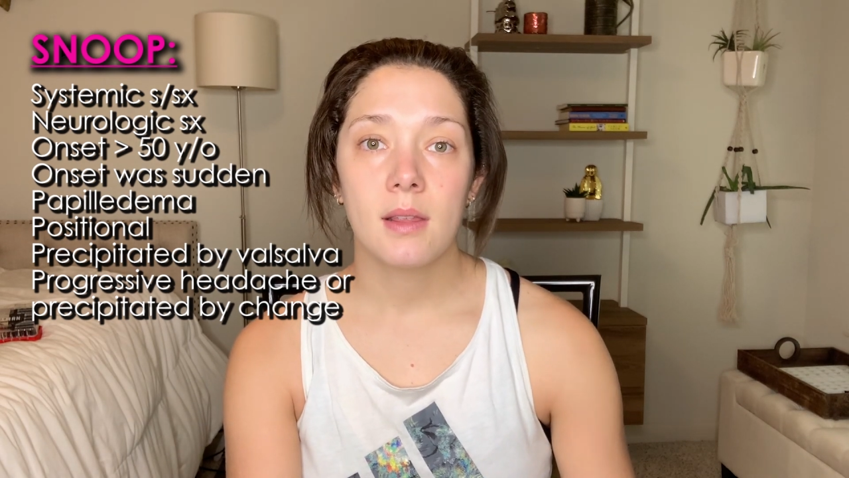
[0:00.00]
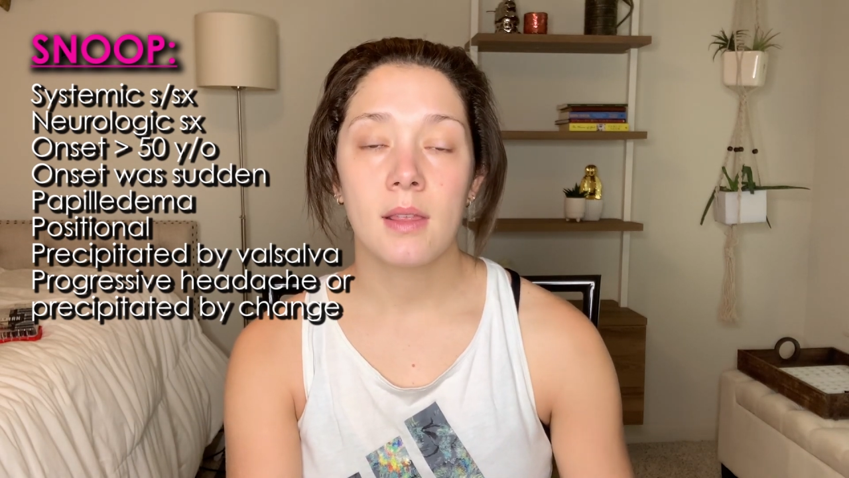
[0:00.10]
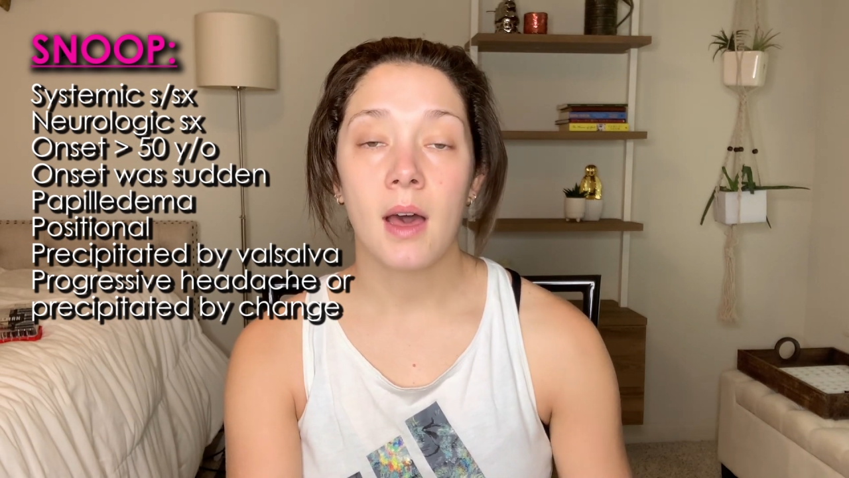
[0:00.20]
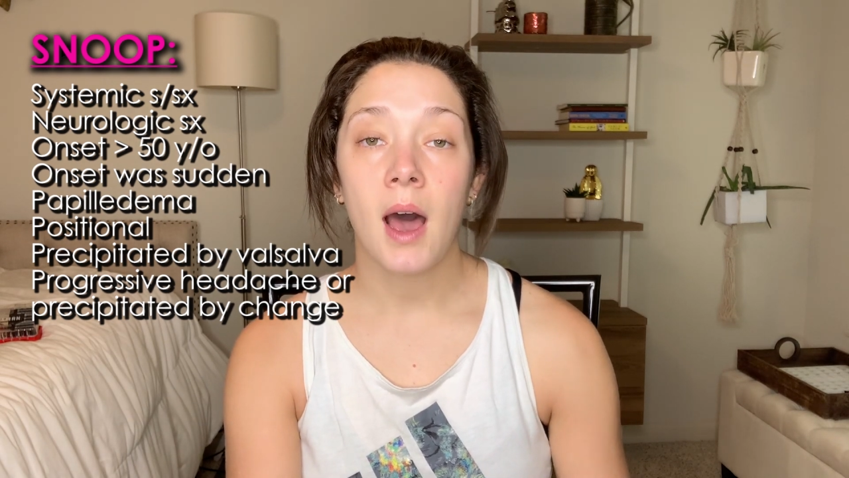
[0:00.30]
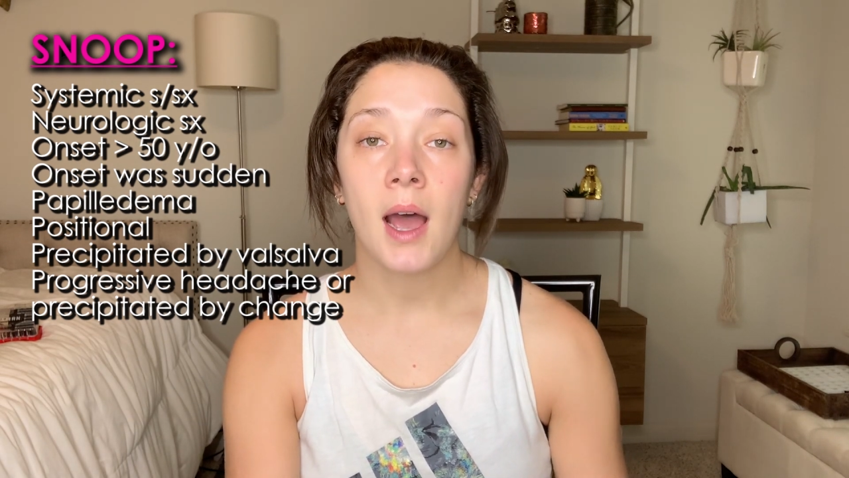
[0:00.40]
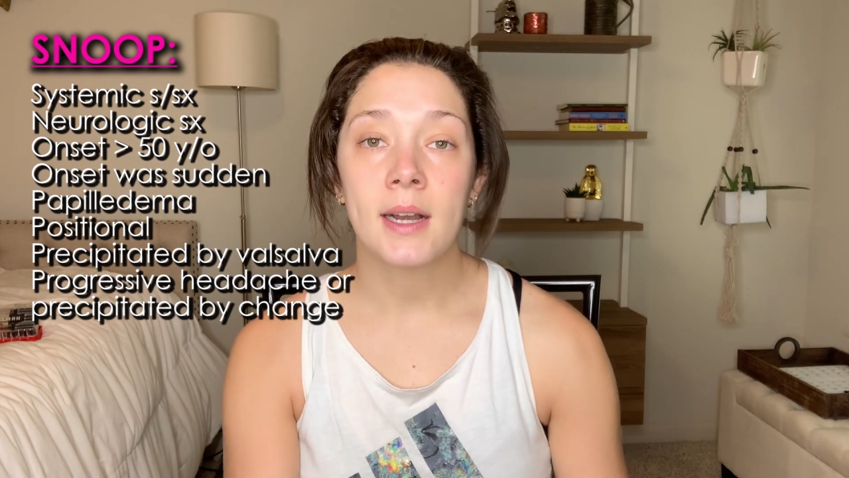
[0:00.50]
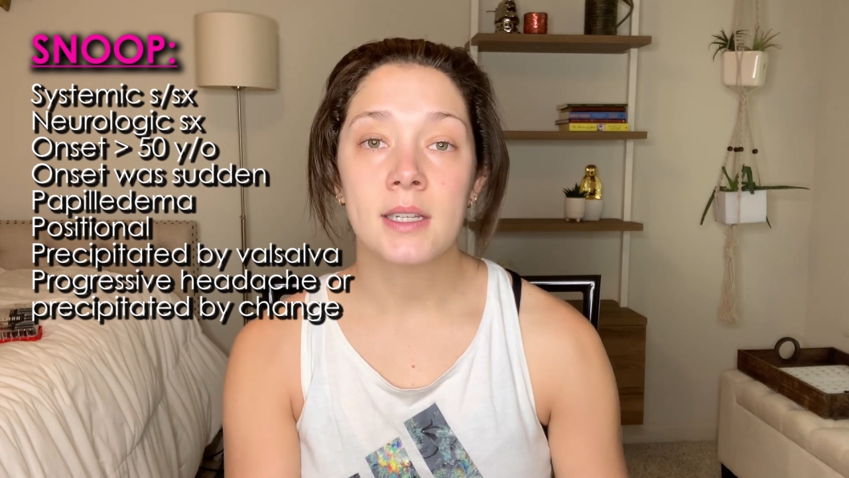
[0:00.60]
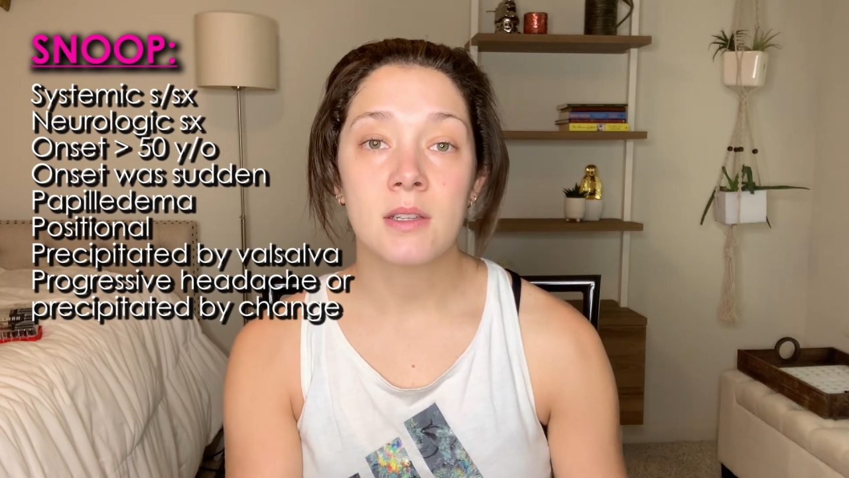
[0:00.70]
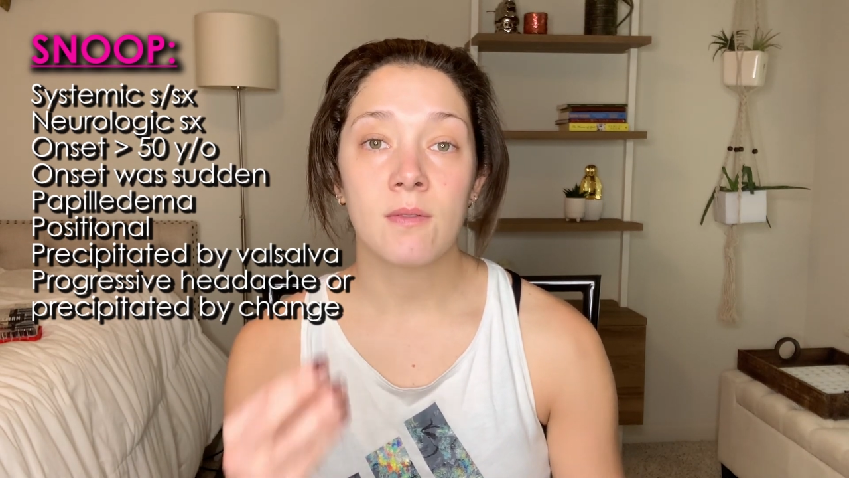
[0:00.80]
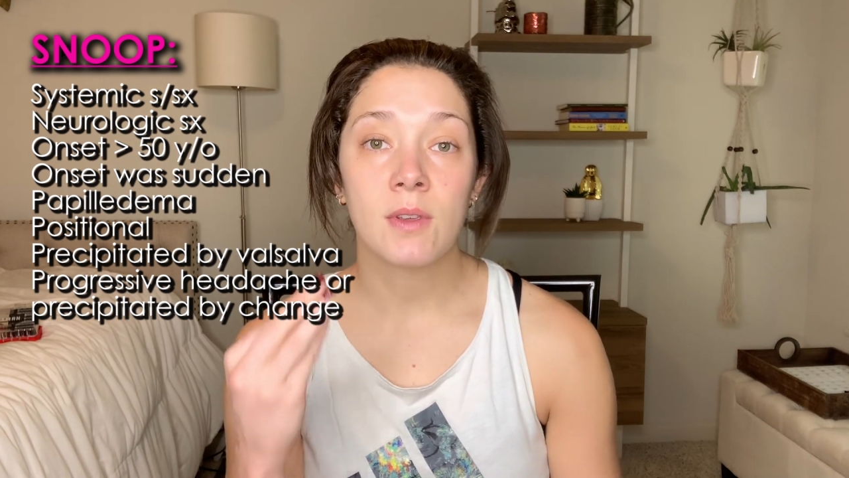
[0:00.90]
the eye
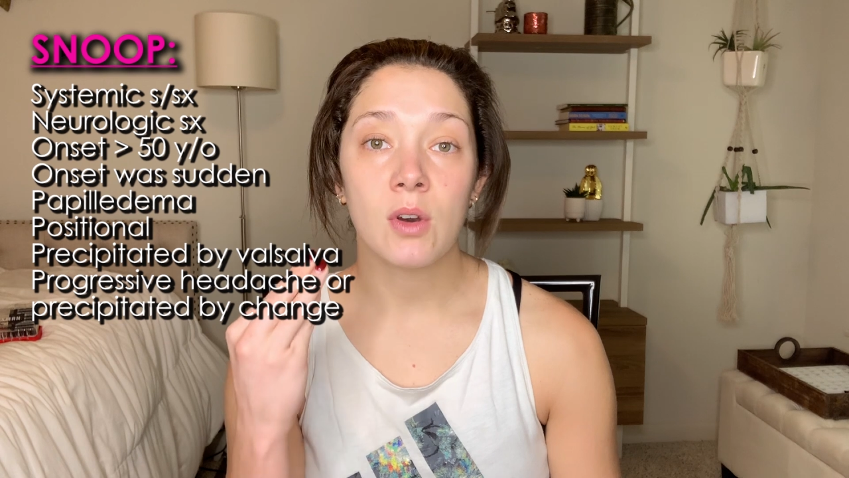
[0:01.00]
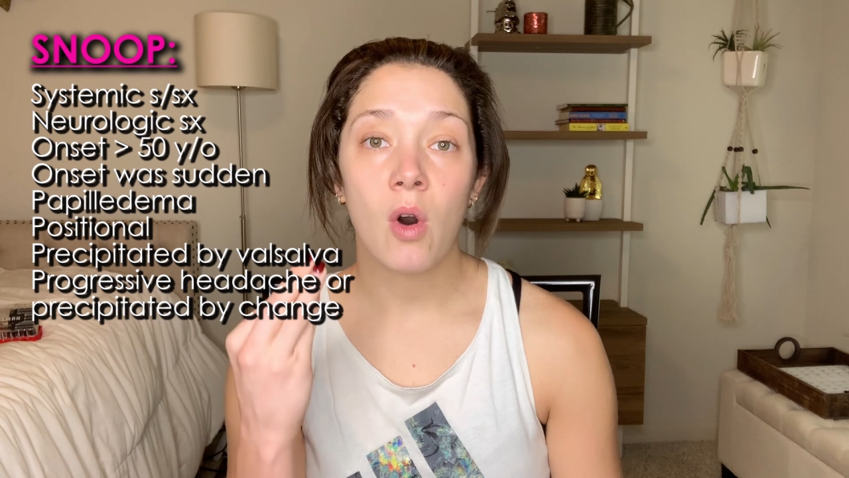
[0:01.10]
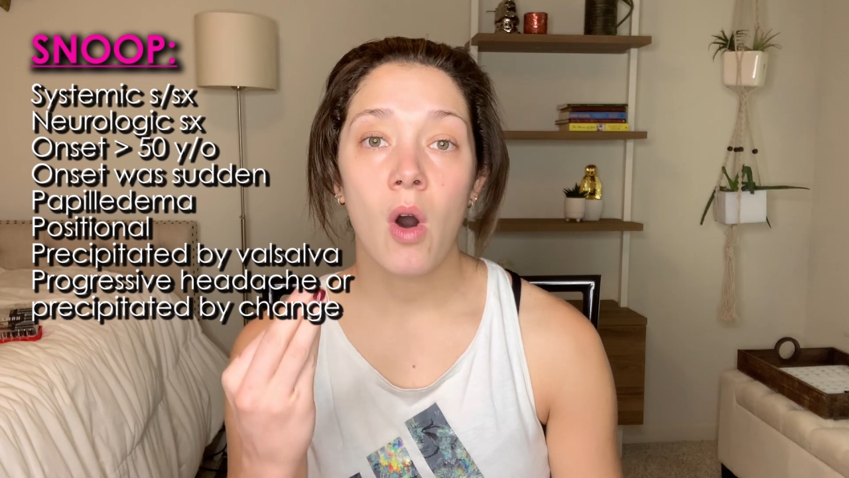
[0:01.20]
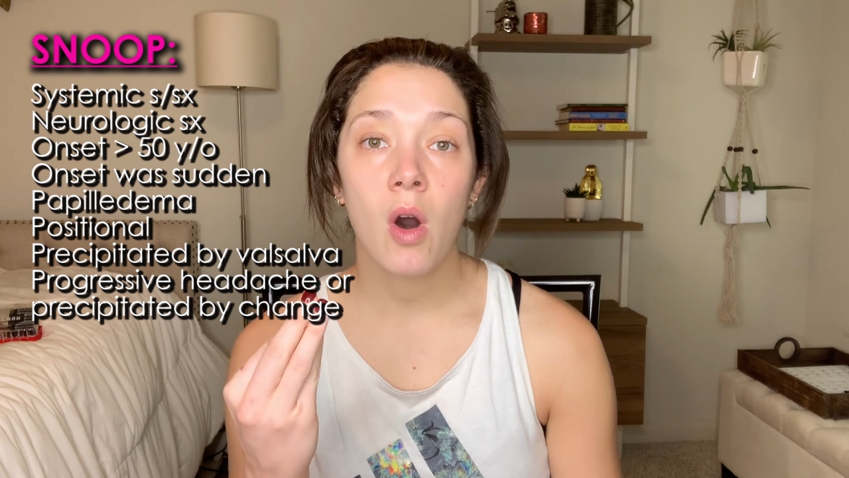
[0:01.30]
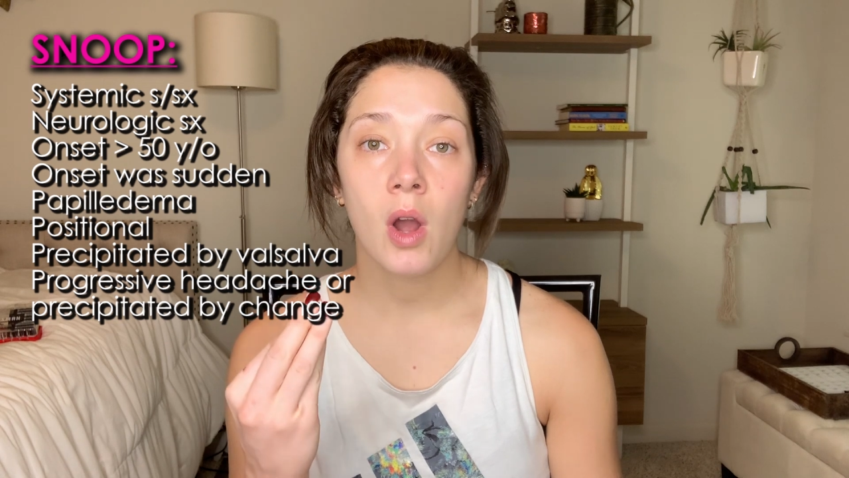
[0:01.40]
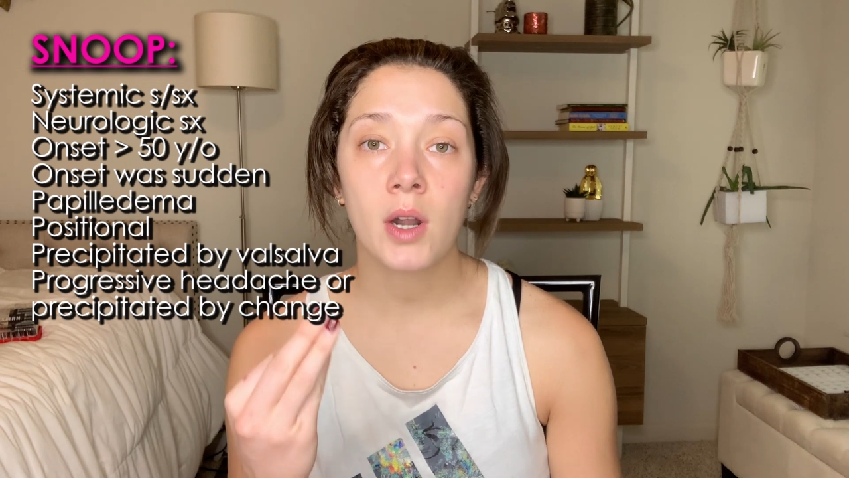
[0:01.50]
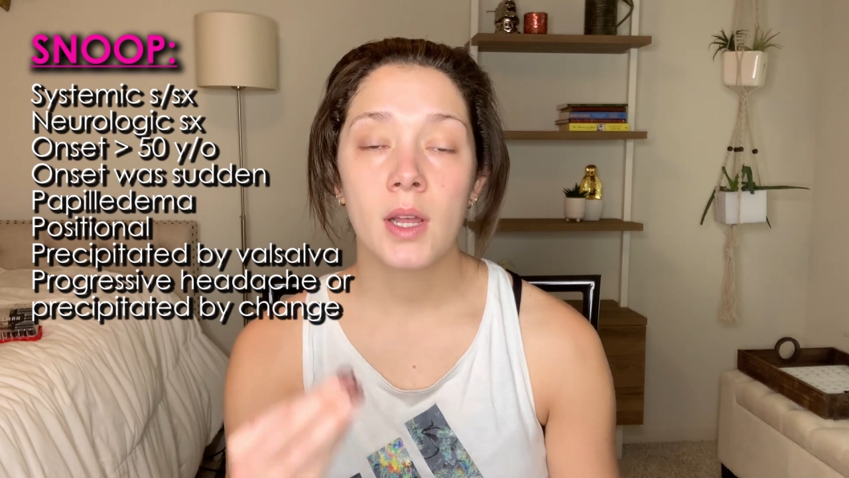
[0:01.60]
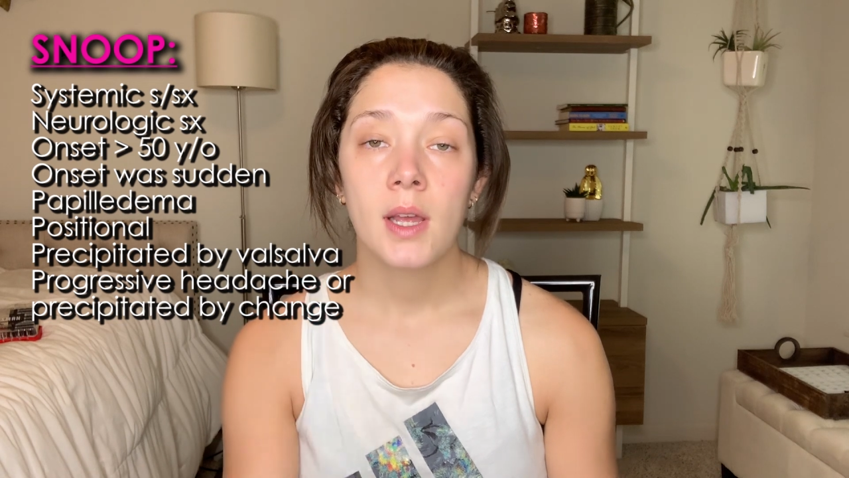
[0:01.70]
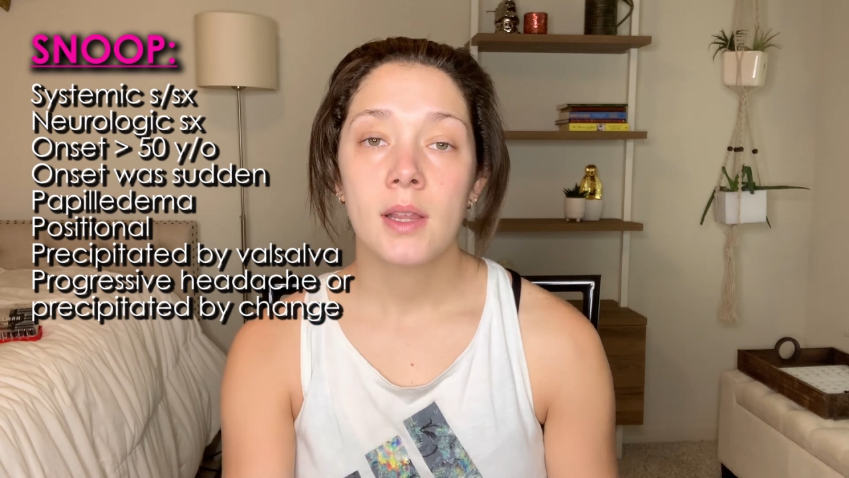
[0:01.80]
doesn't feel hard.